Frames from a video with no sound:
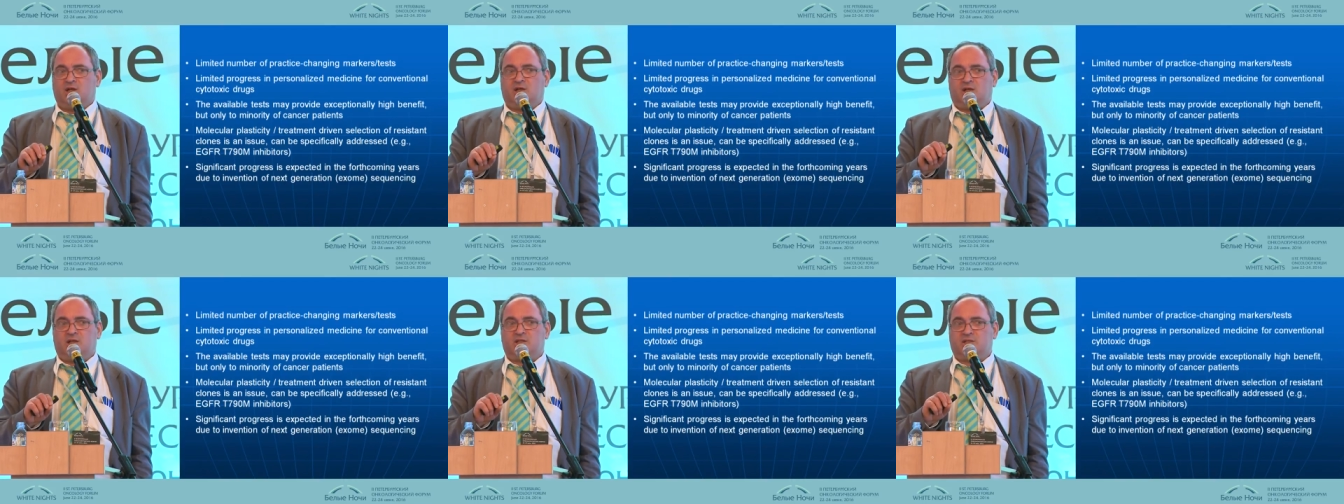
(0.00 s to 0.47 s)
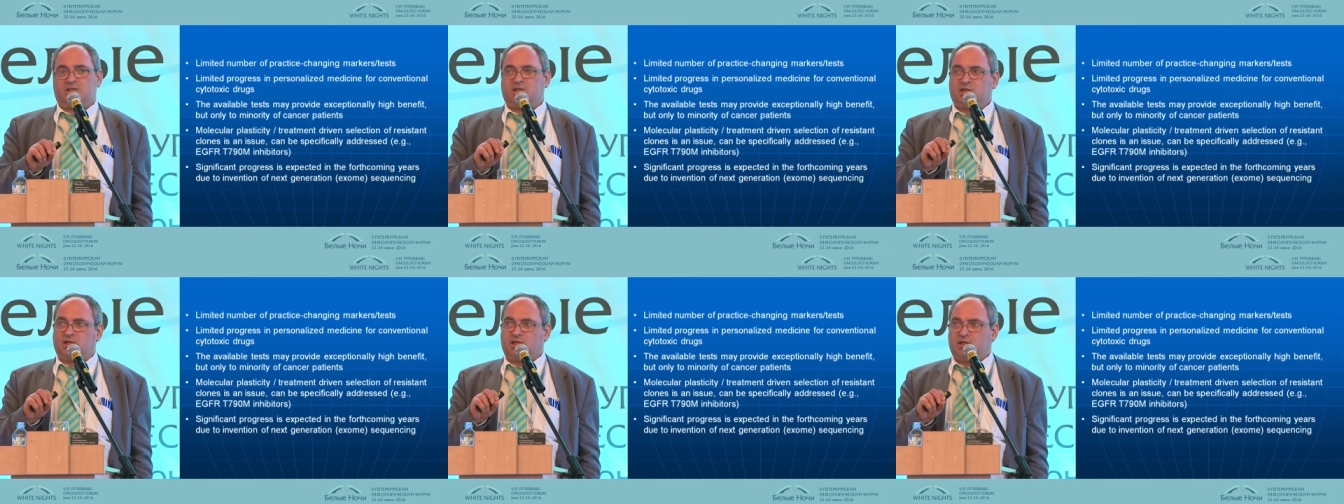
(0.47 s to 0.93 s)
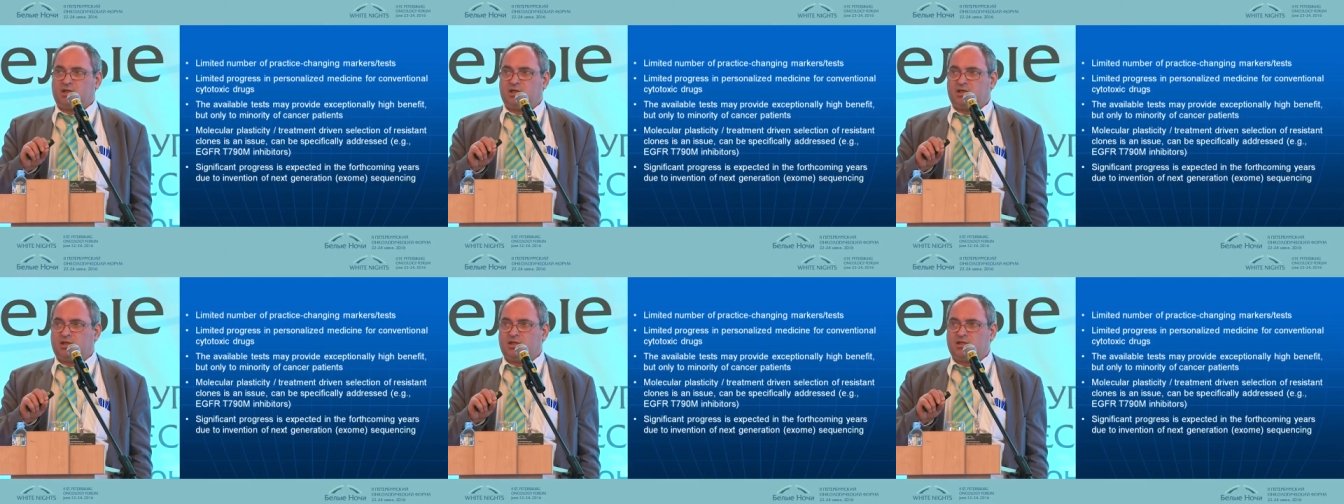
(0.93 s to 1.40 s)
is
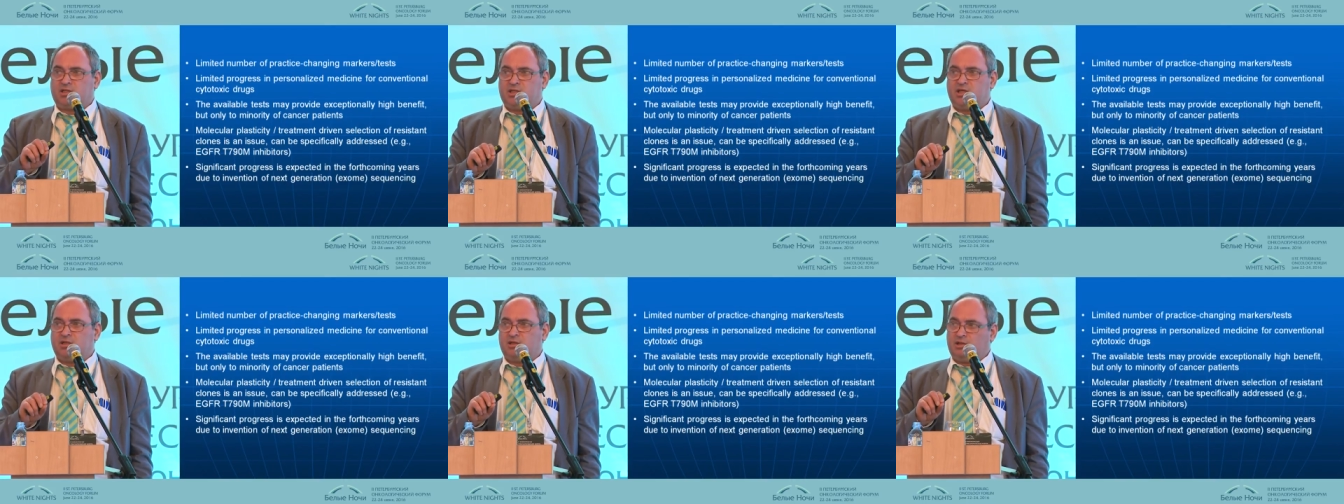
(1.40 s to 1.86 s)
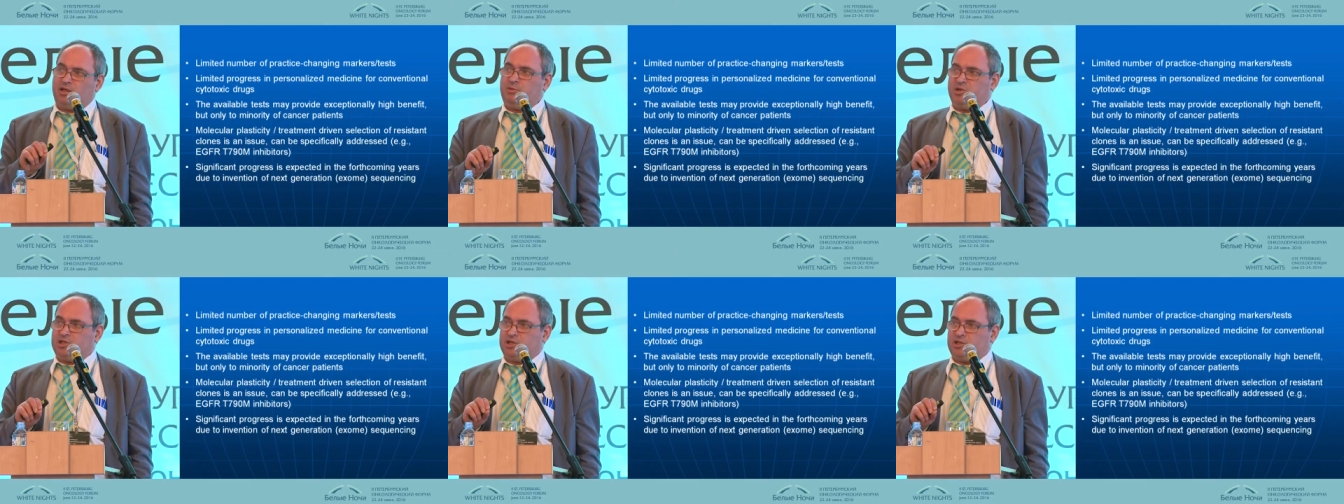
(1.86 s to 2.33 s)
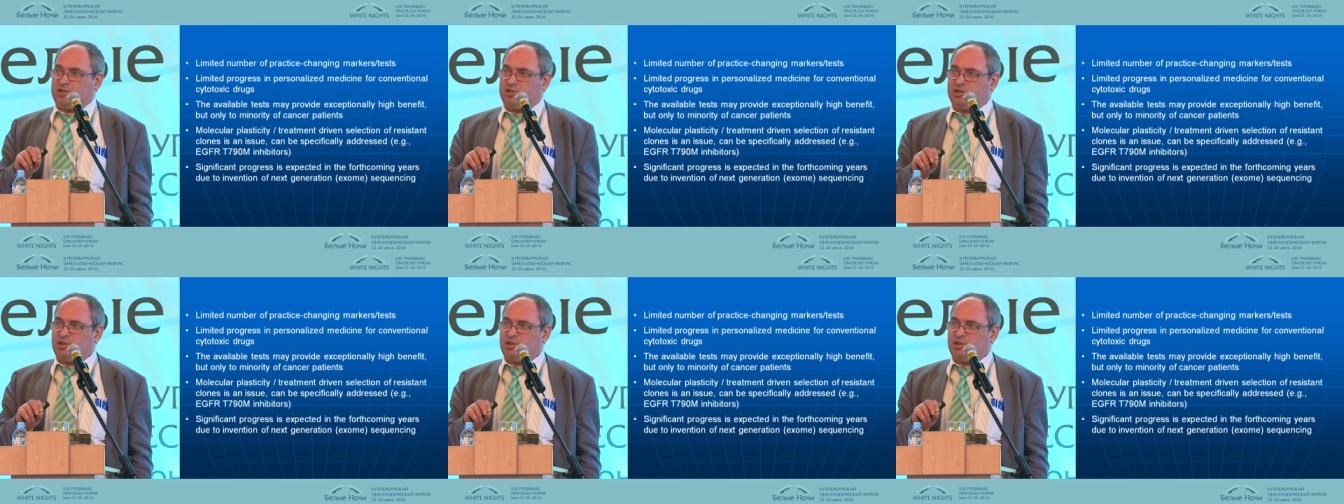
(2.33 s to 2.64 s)
still limited.